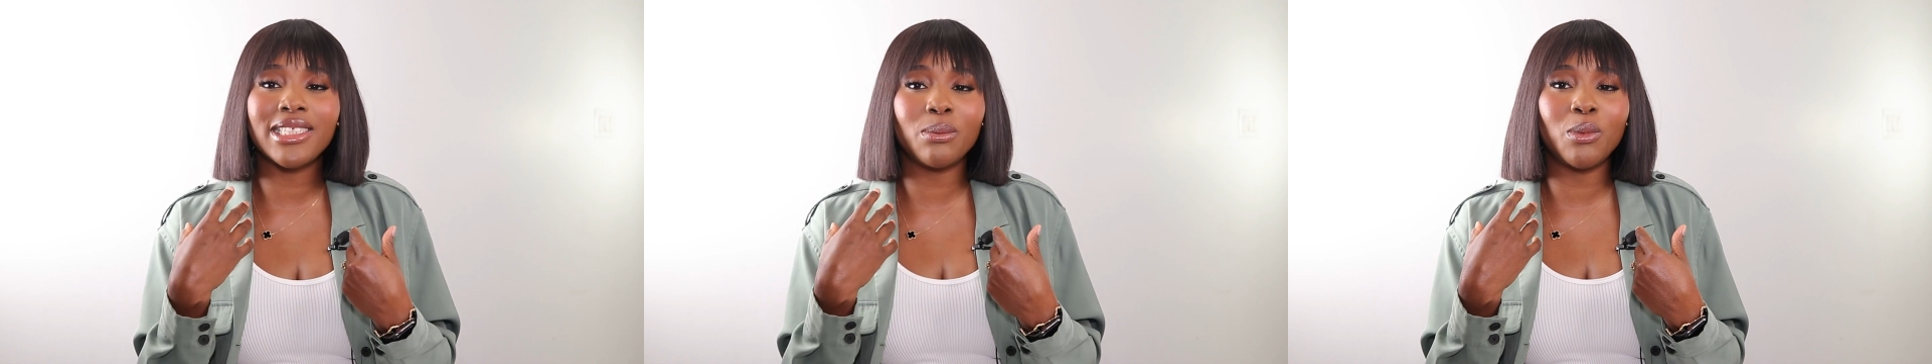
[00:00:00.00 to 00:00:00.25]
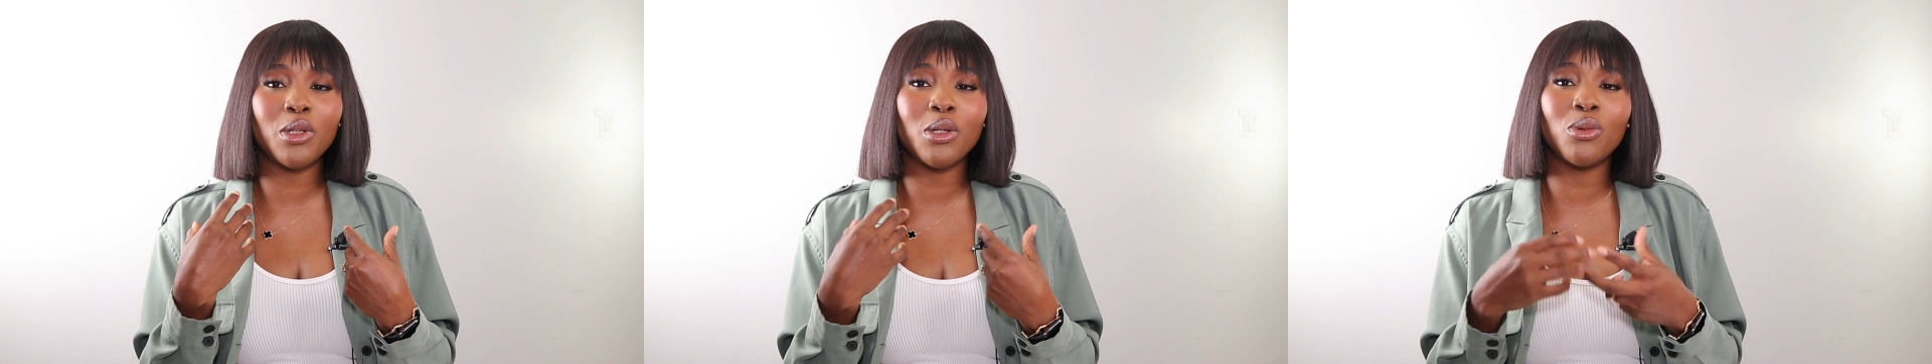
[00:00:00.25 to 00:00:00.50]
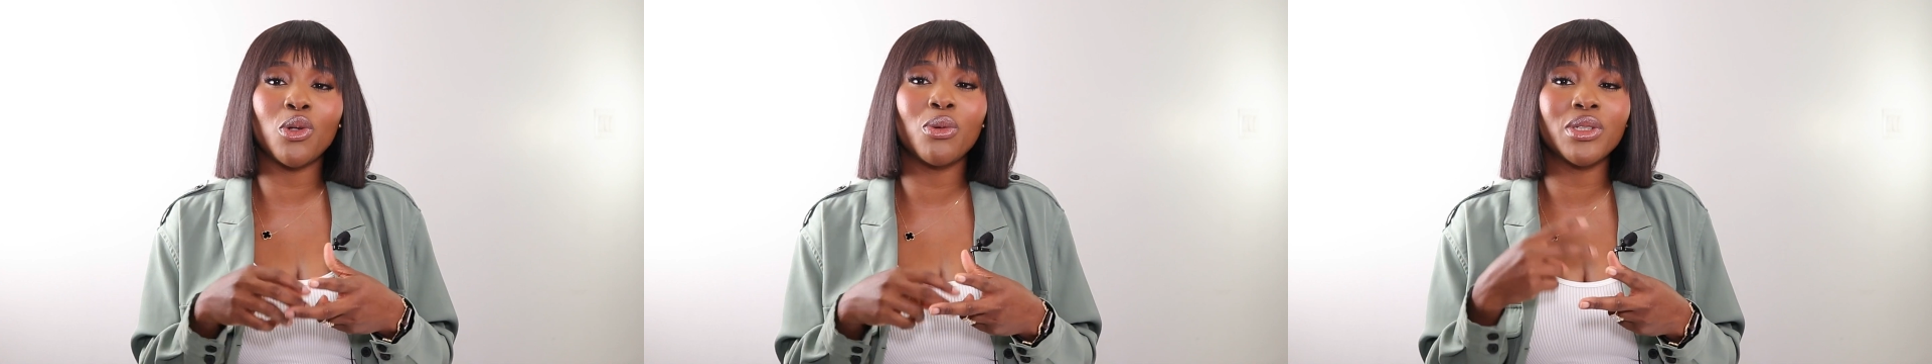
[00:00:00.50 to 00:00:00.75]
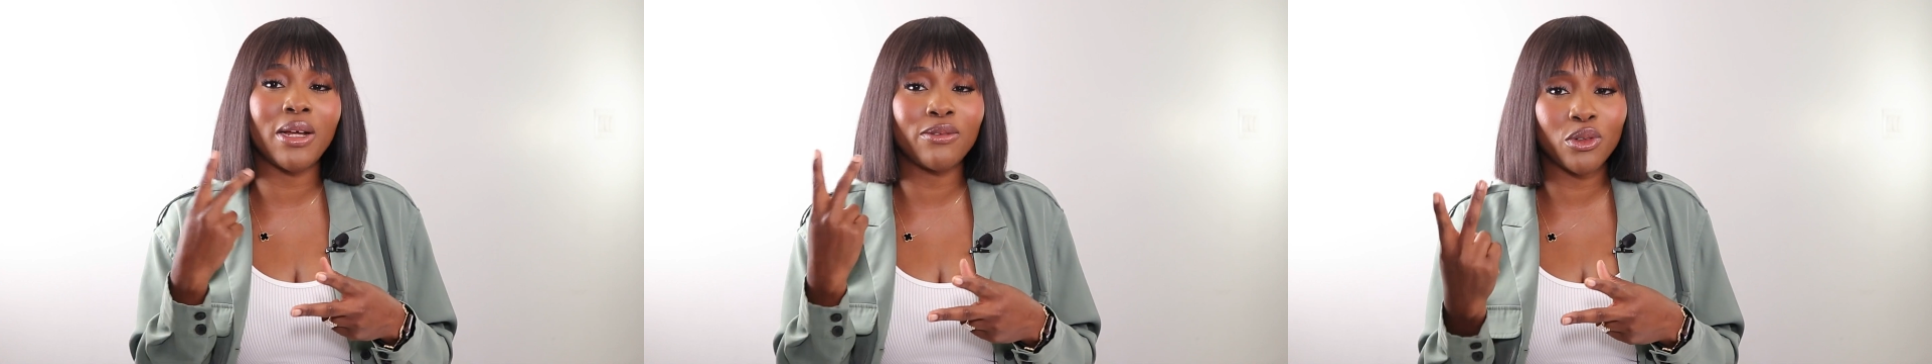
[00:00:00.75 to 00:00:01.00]
typically would
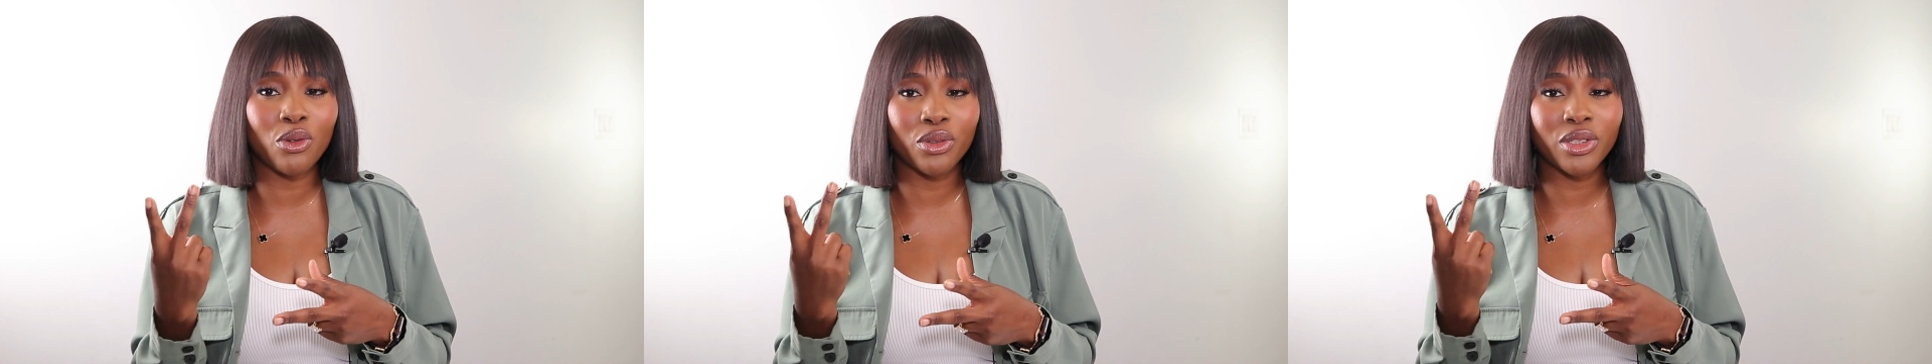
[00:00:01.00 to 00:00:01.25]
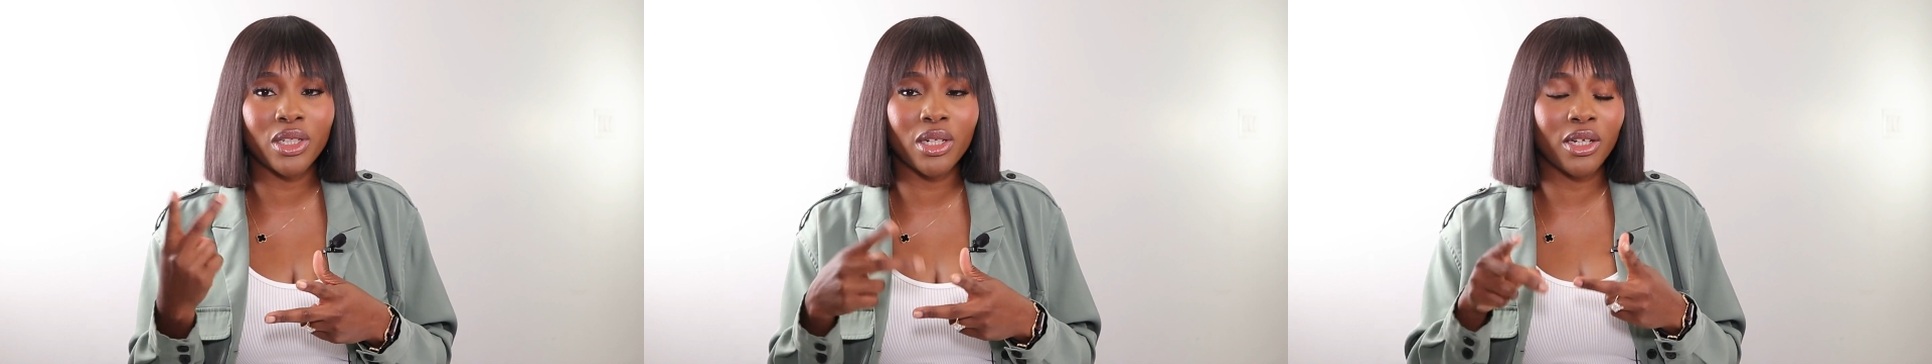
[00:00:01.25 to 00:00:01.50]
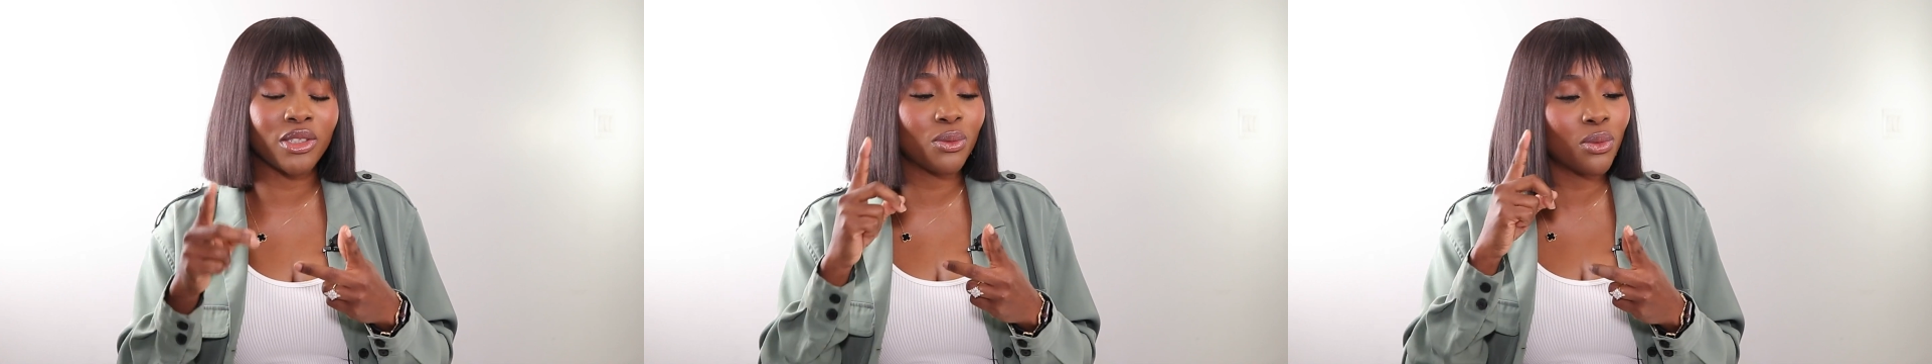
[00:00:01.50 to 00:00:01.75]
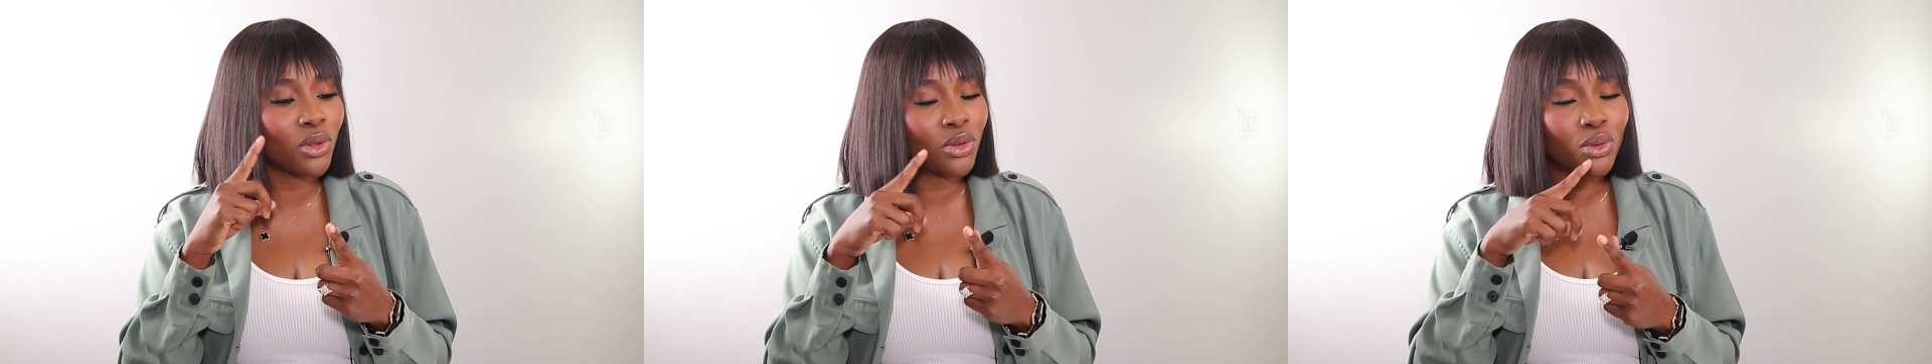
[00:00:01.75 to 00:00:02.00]
always have 2 concealers,
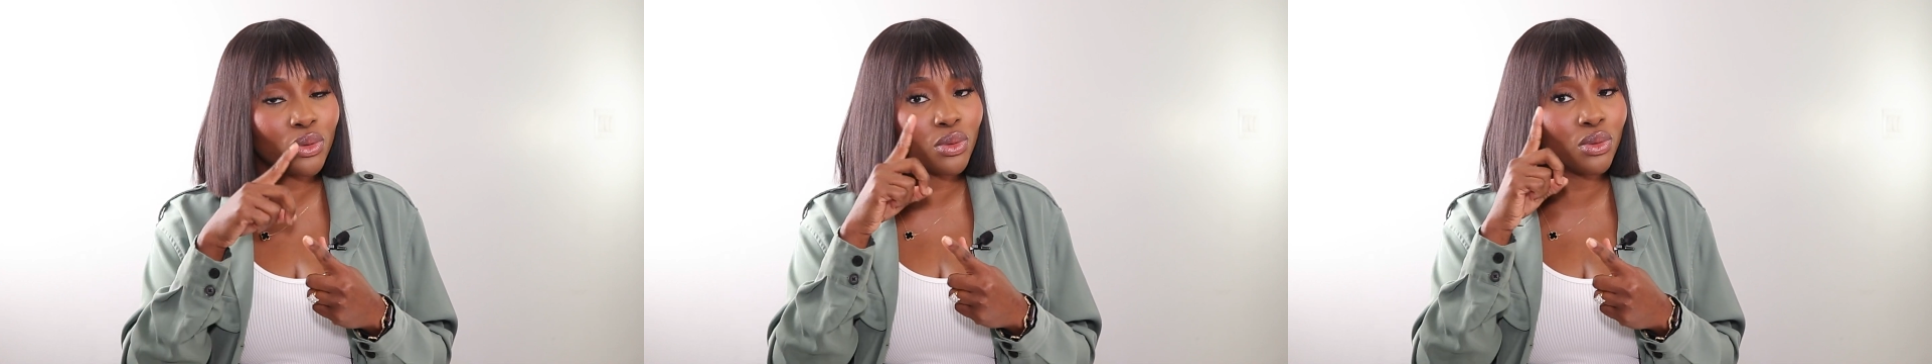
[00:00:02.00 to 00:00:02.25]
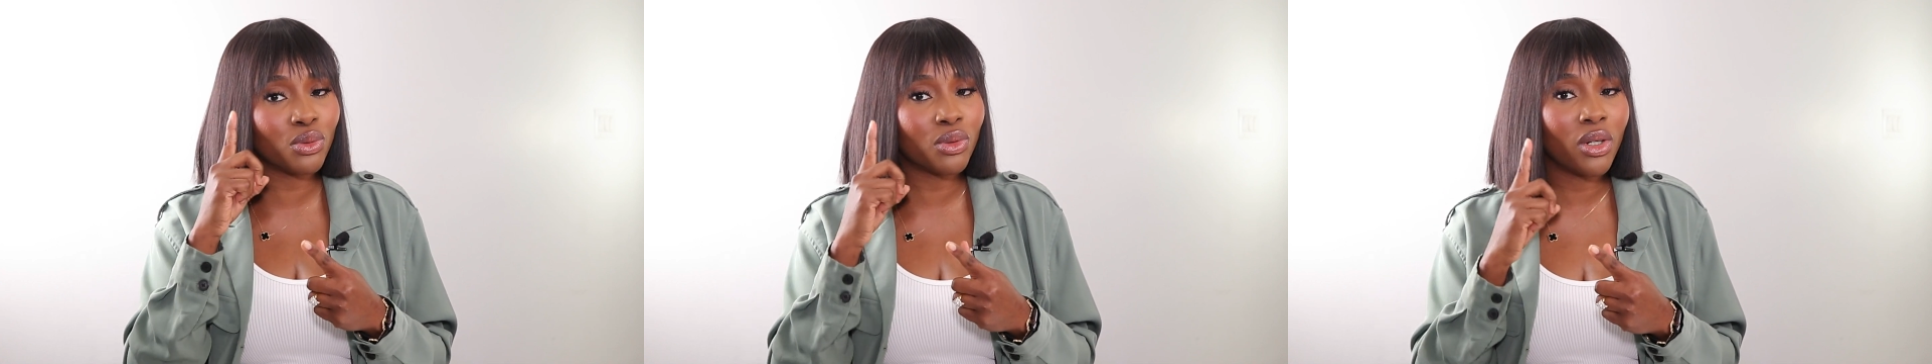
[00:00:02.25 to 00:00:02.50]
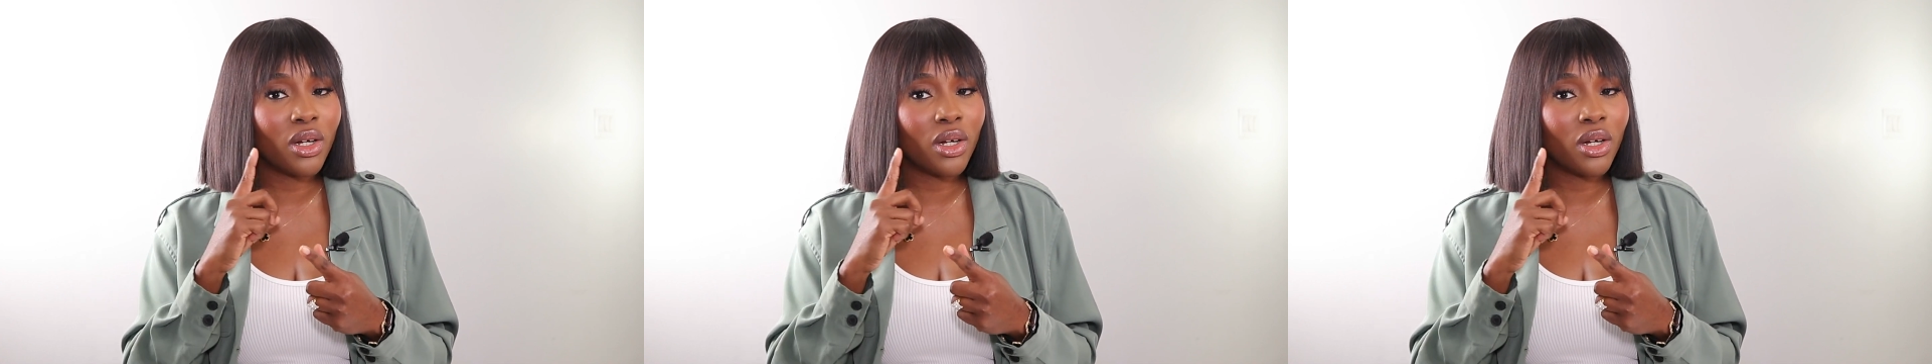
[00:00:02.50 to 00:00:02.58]
one to